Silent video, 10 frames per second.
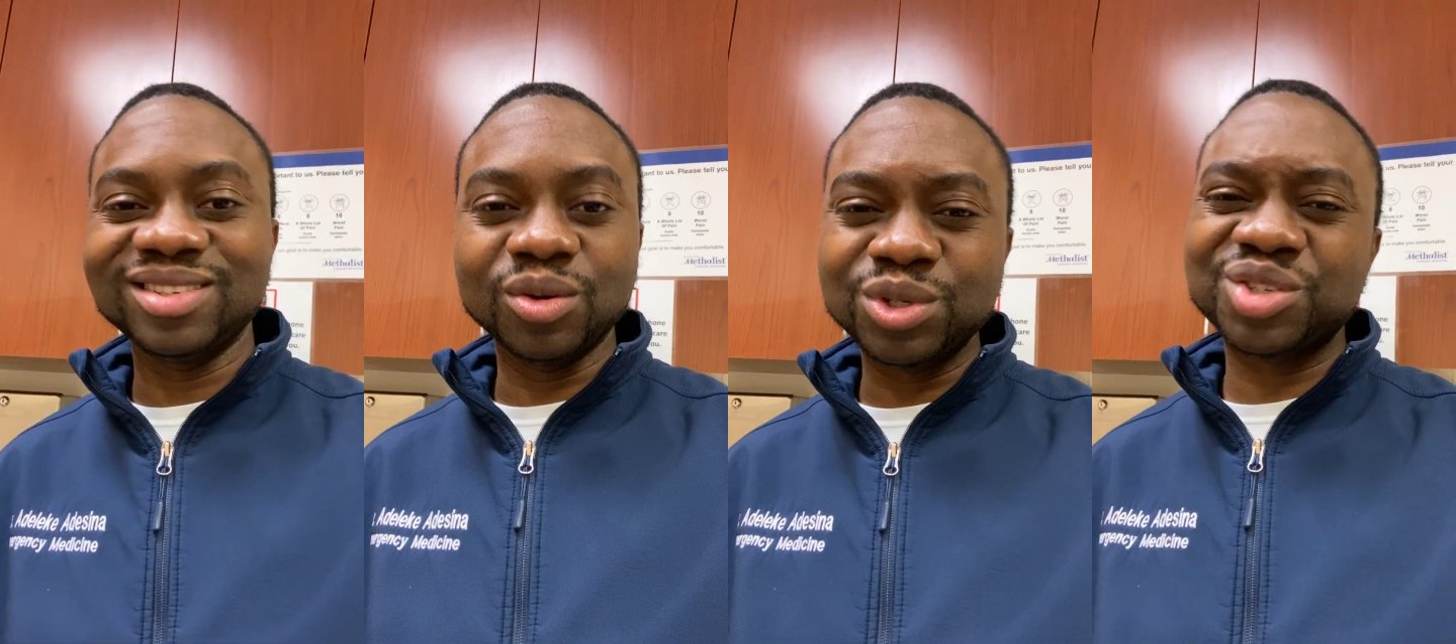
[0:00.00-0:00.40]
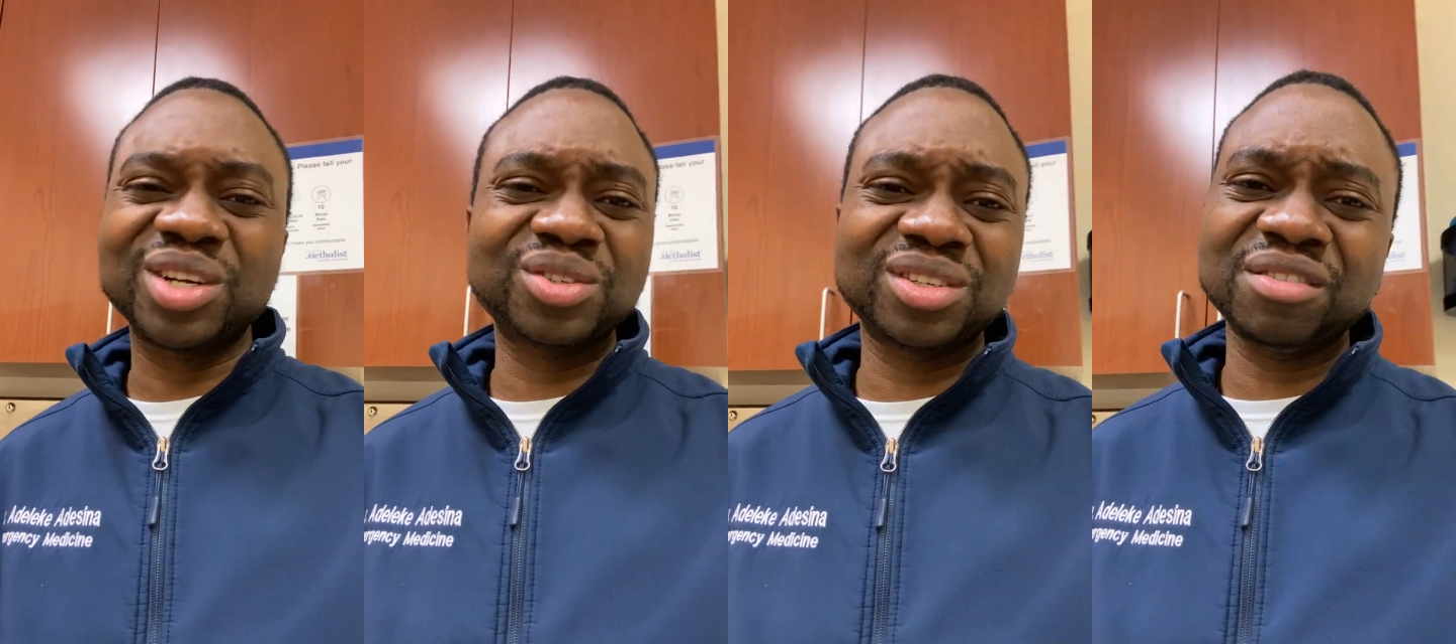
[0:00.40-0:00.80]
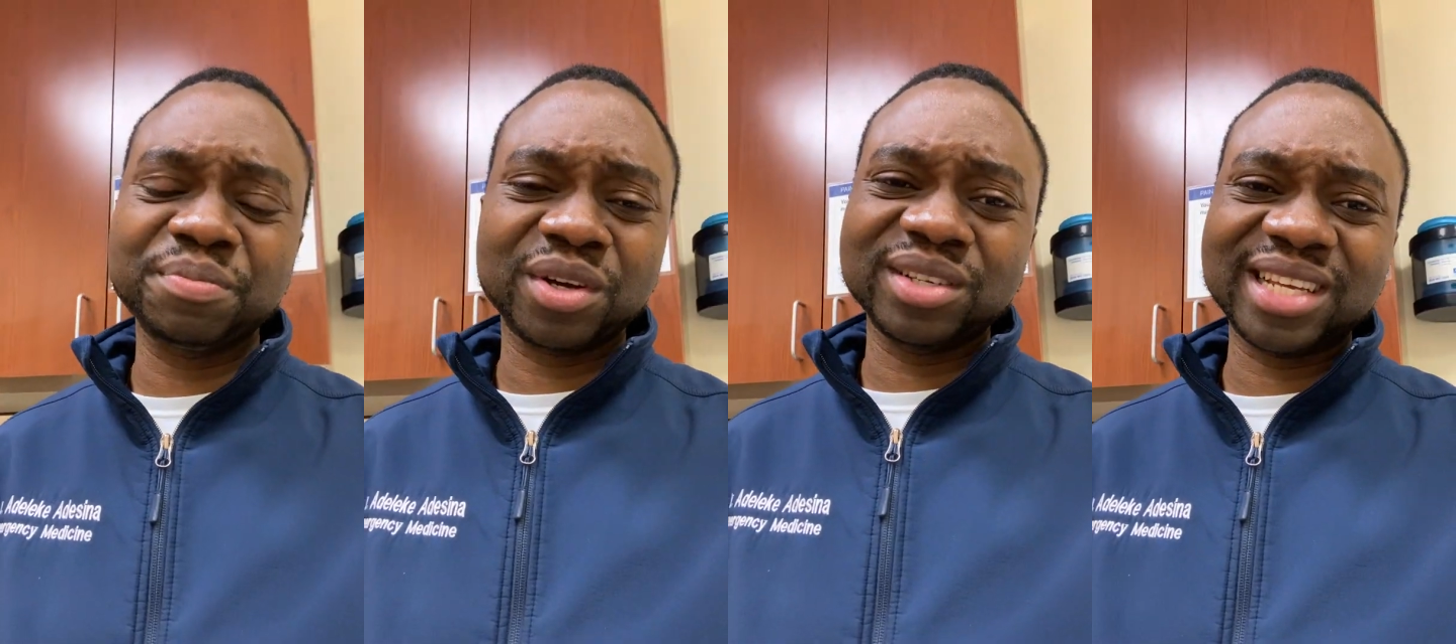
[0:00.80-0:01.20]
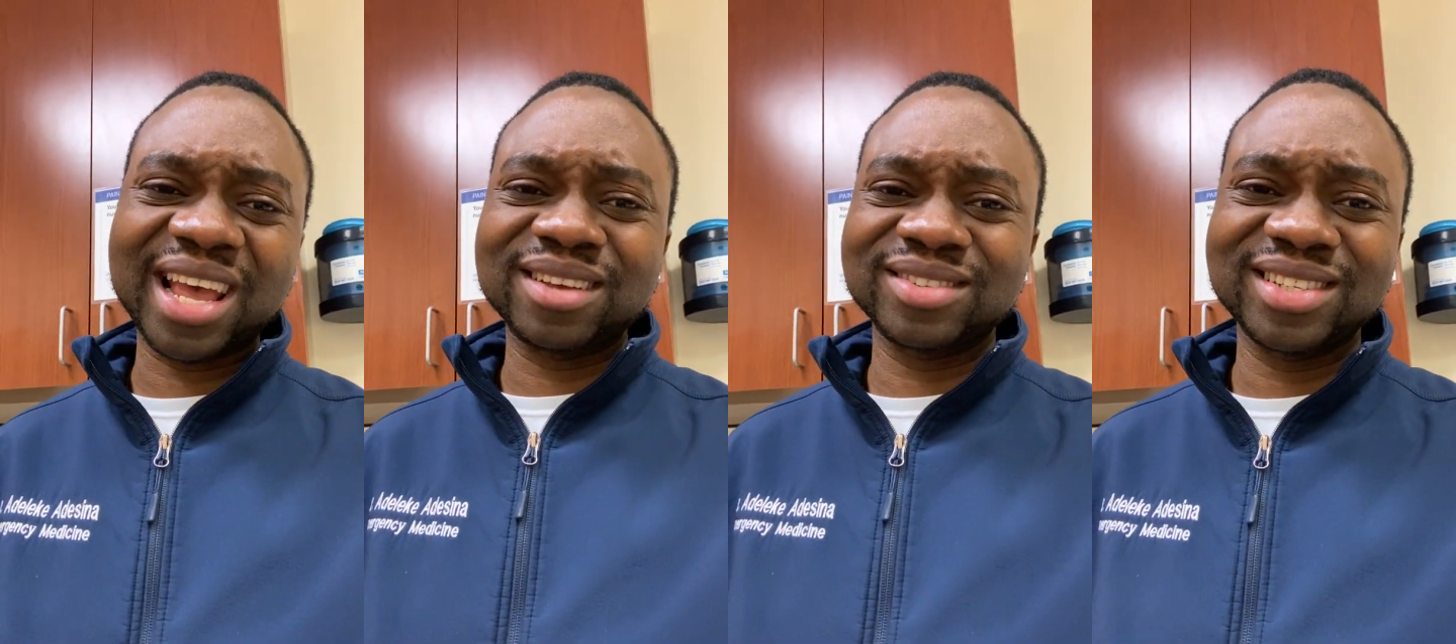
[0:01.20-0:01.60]
Don't stress yourself because they
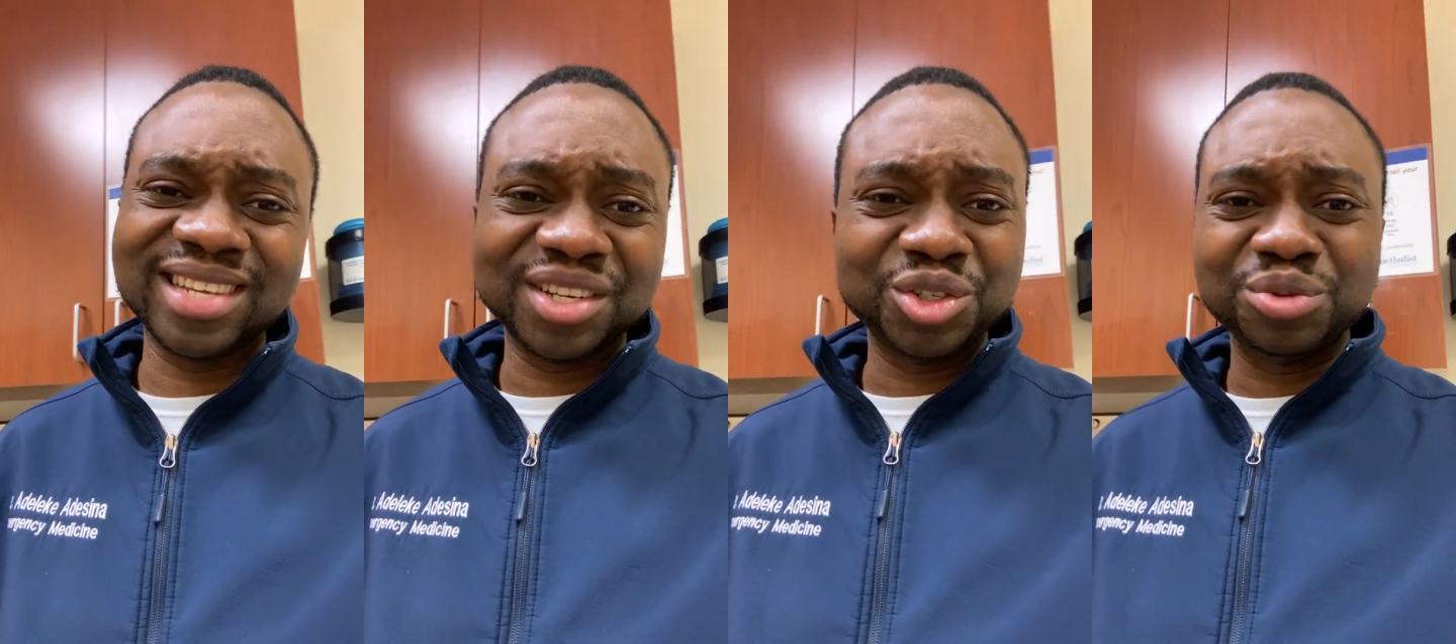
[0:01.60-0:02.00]
cancel CS.